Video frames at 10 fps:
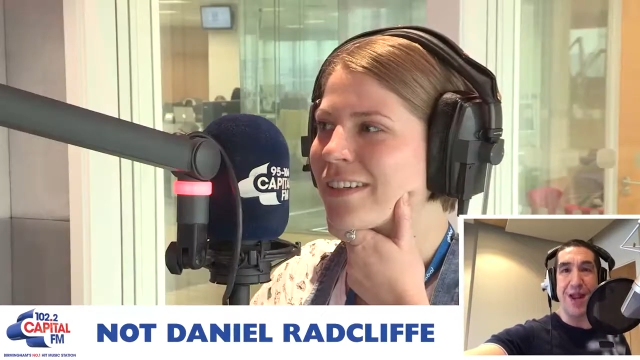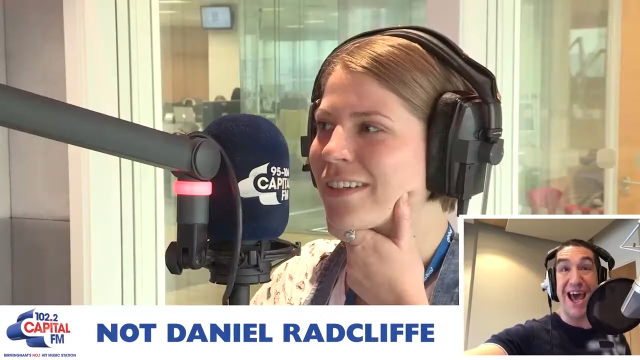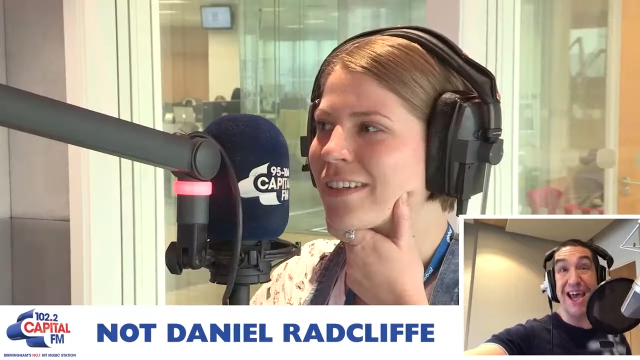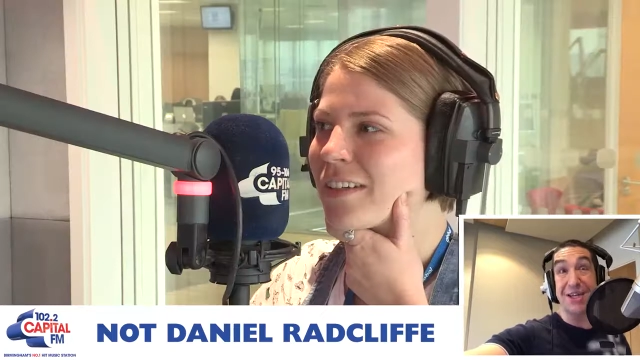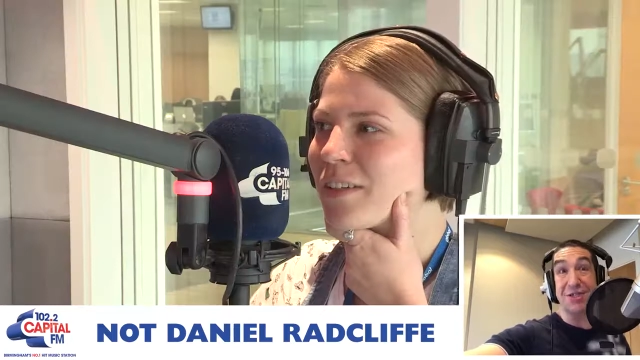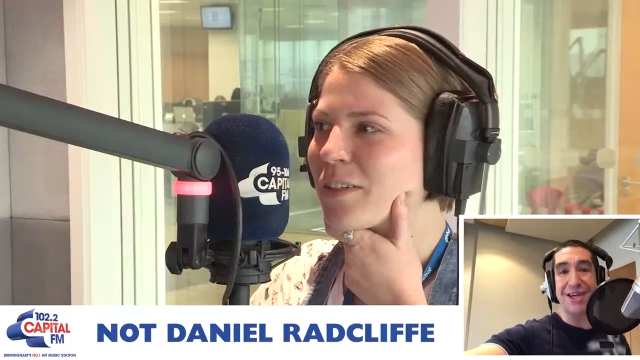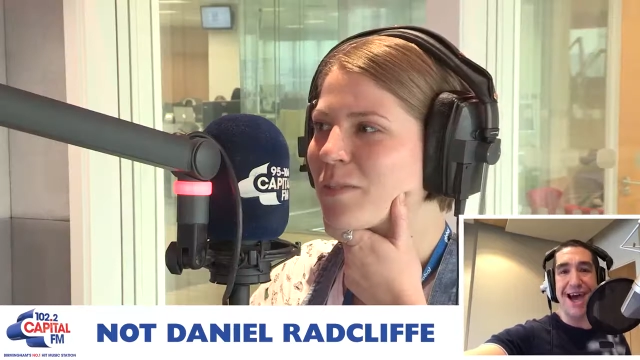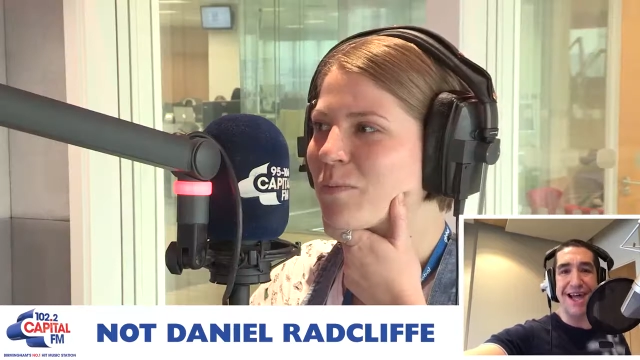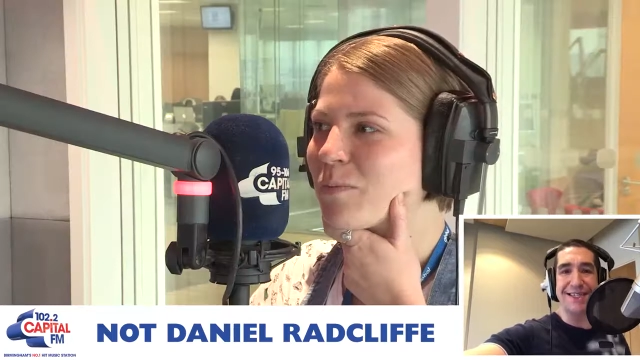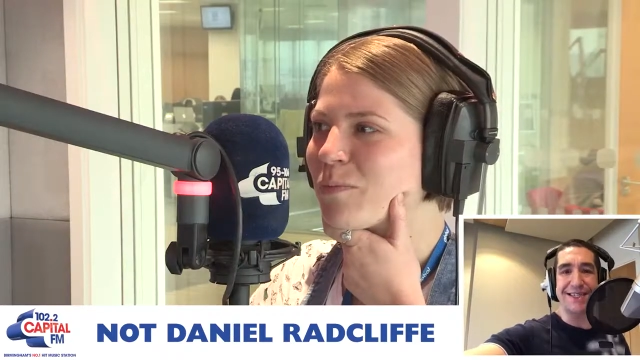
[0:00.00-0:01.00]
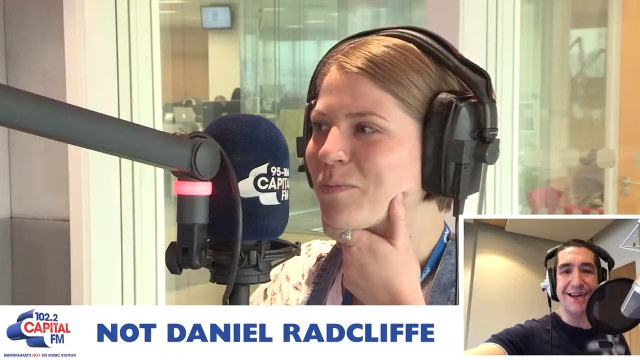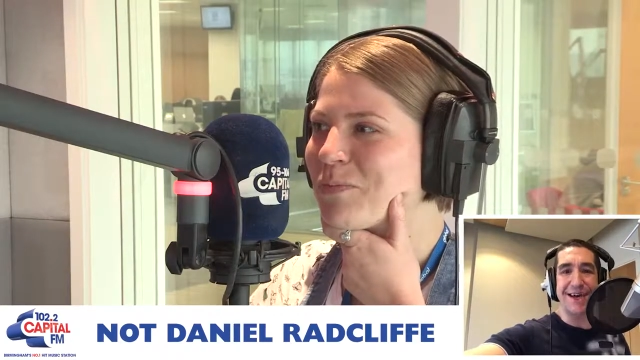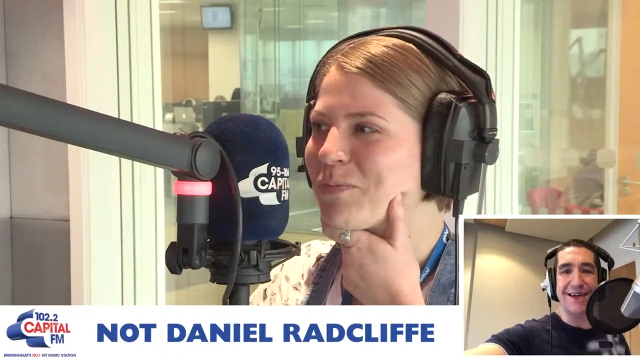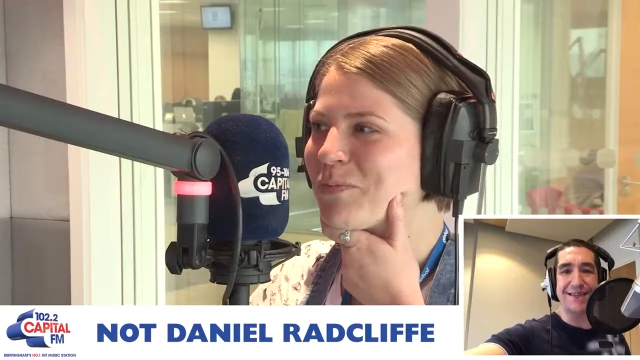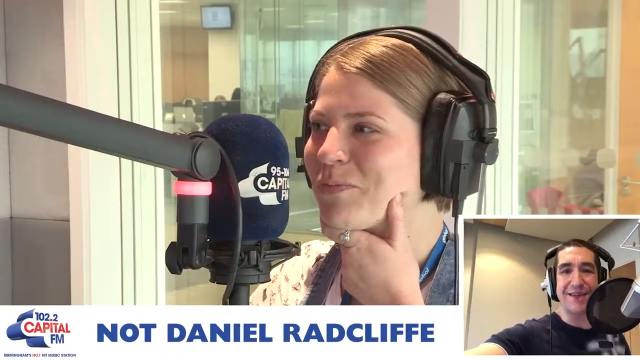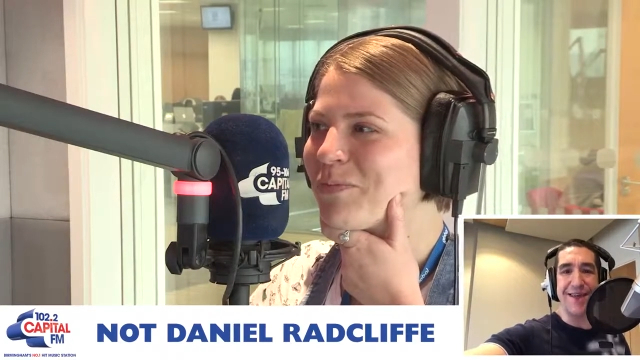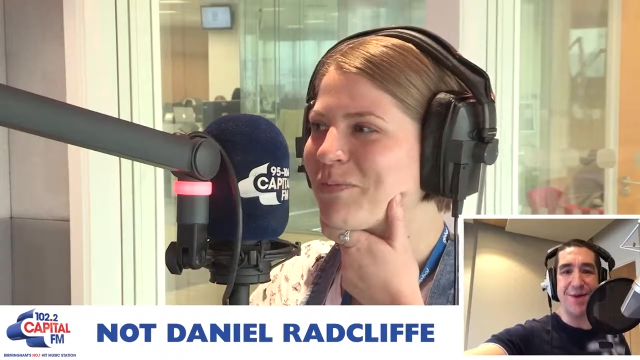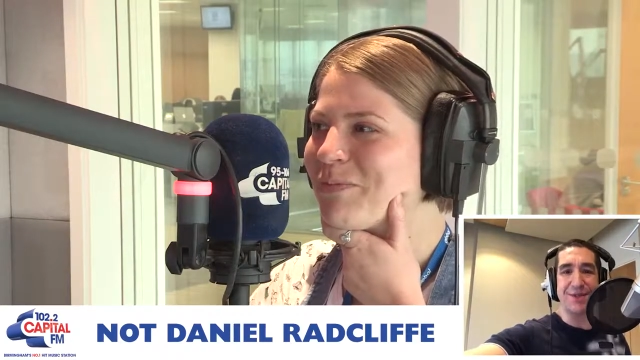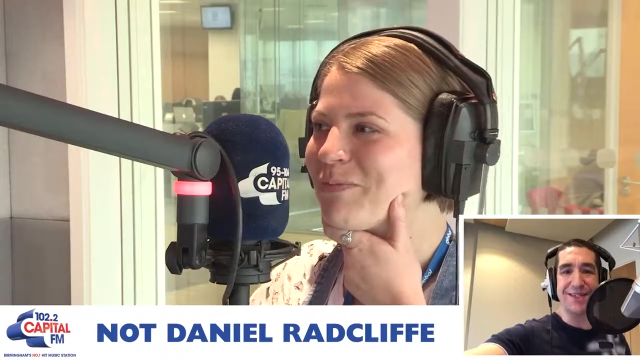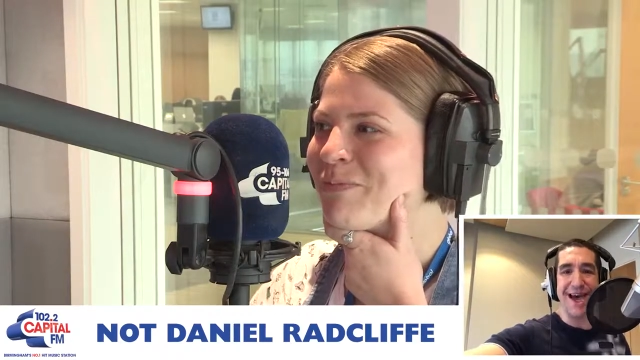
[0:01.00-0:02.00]
Speaker 1: we all age, and uh, so
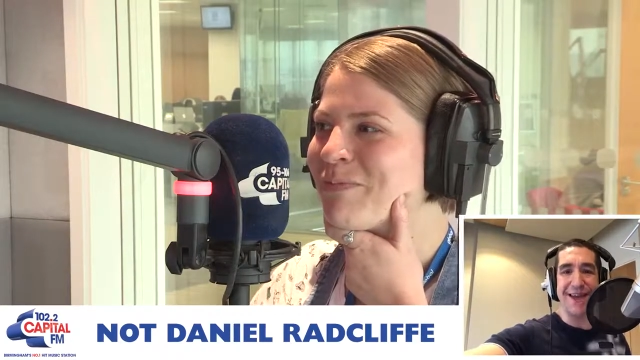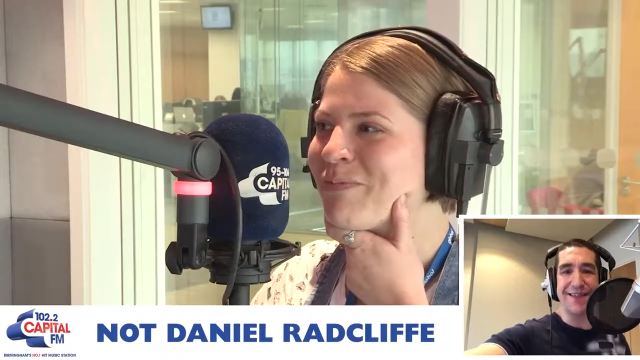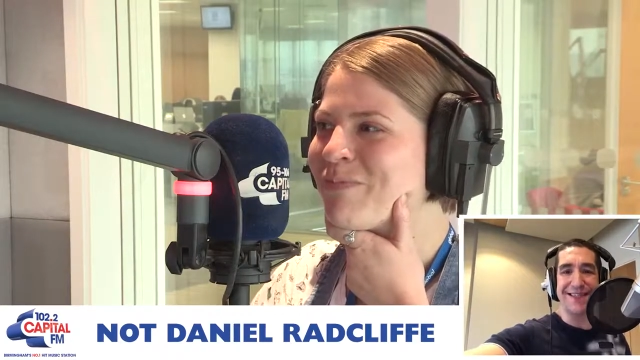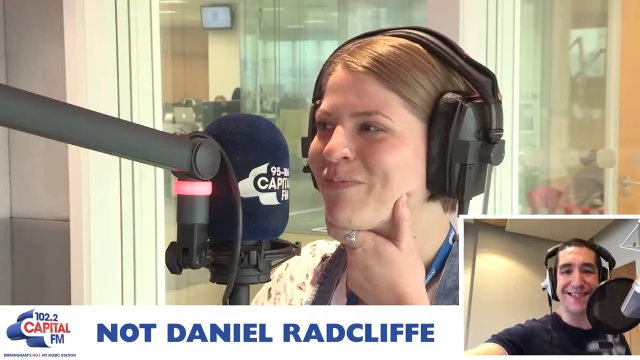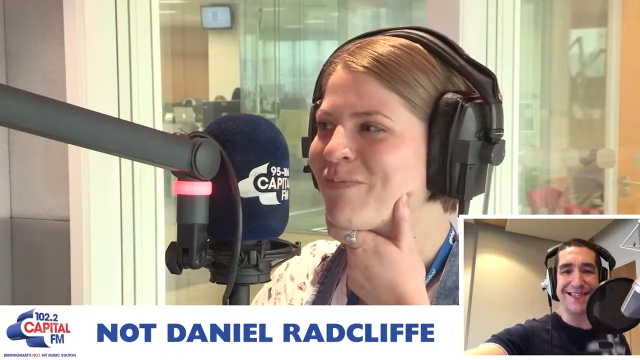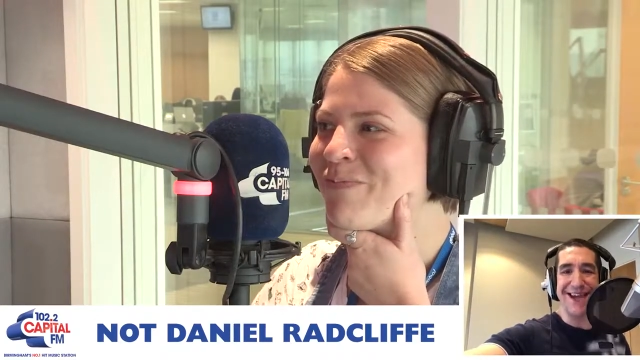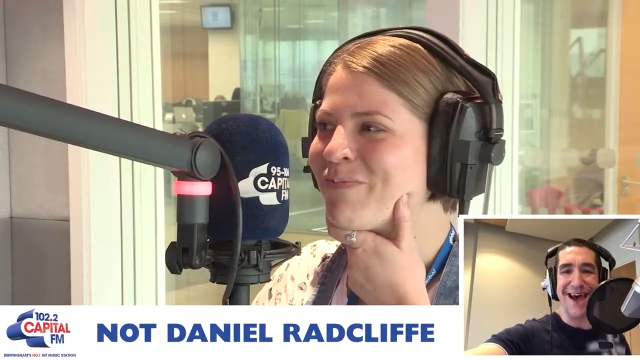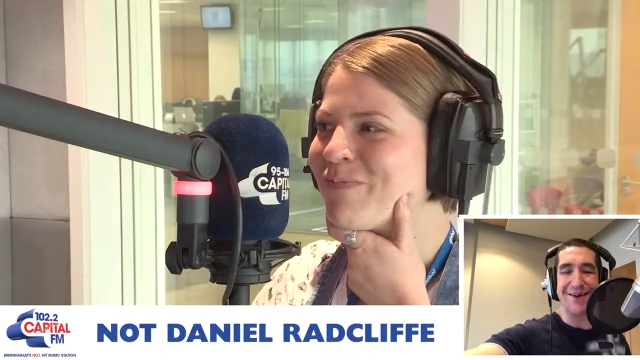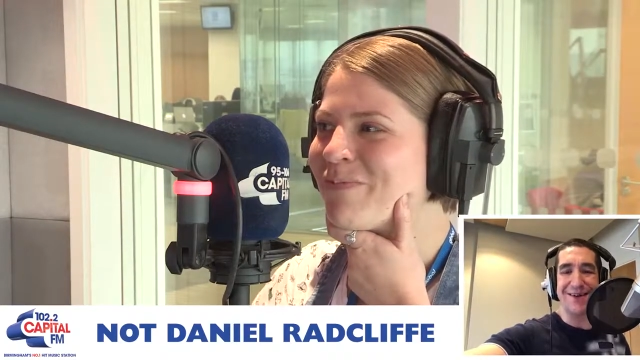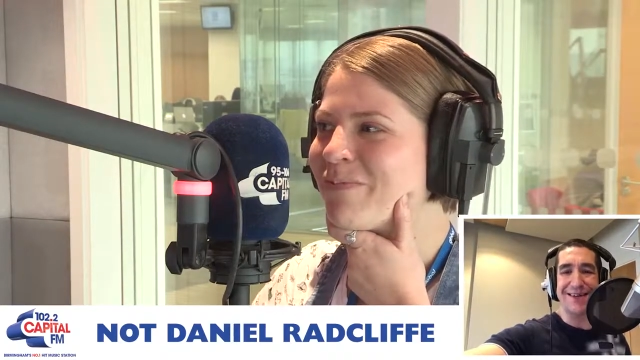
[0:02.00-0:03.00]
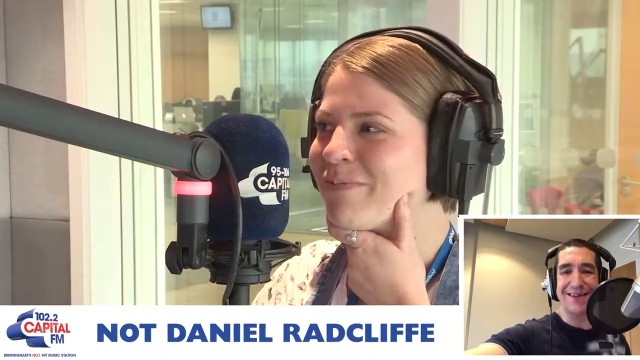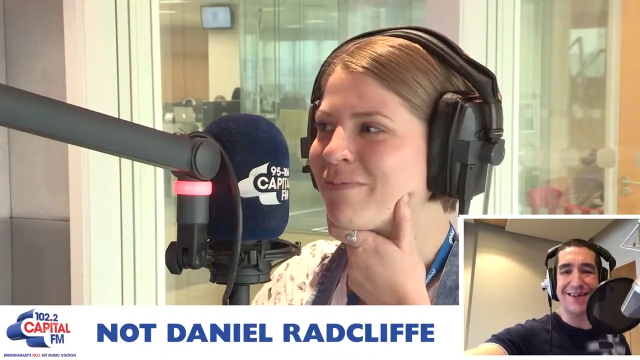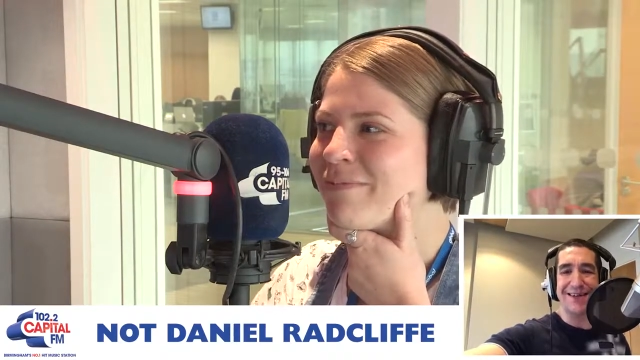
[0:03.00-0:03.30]
that was then, and this is now.